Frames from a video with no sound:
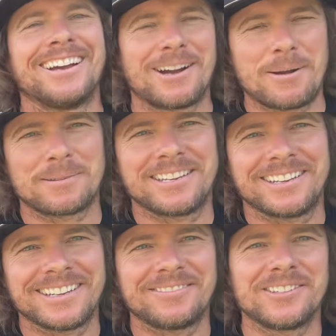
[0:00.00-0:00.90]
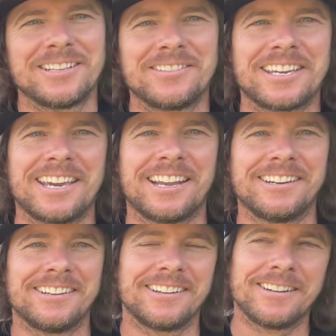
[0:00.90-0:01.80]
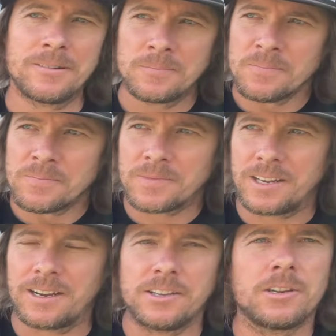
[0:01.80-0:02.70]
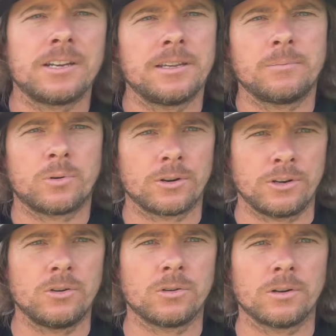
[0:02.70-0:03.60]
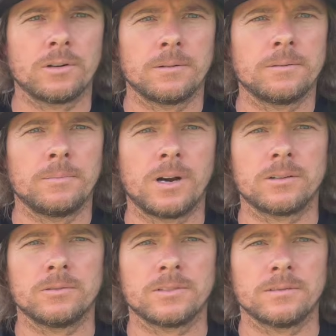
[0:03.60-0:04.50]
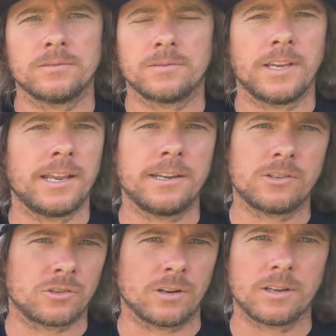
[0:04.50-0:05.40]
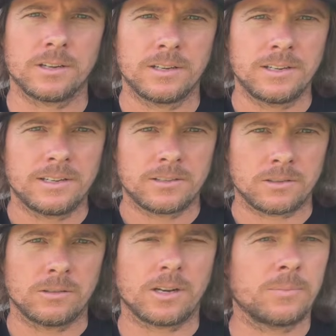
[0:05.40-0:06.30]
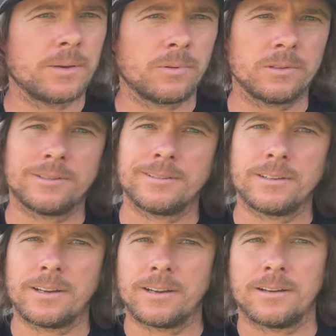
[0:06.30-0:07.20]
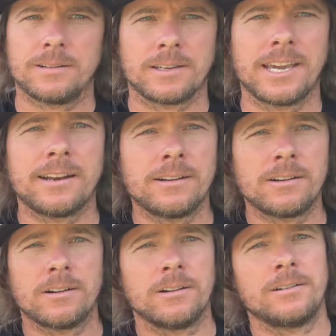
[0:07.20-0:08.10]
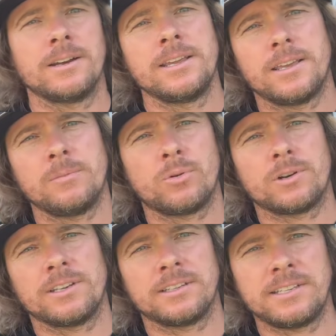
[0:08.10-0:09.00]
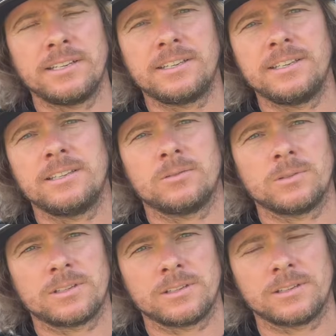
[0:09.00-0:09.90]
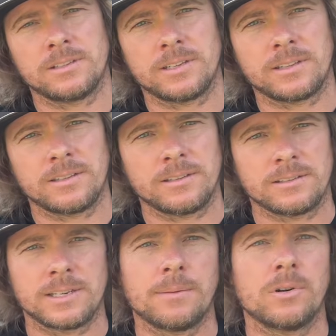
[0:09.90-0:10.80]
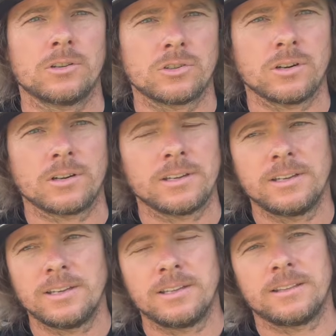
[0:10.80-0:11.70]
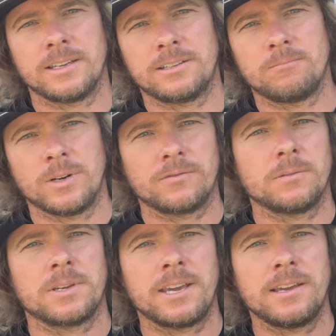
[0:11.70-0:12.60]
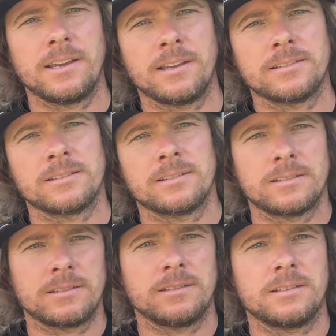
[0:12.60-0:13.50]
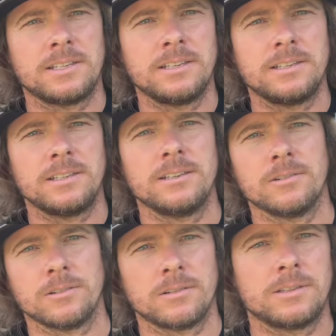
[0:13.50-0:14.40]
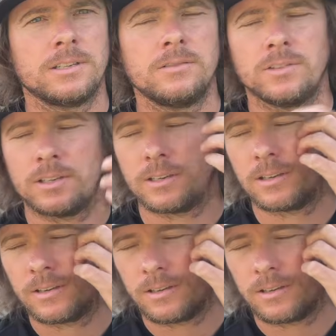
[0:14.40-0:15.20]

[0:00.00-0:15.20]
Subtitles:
I'm kidding. If you live in Canada, you can import newer models of any truck. So a lot of people in Canada are importing the TTs, which is like the sandbar truck. They went from KS to TT or TV.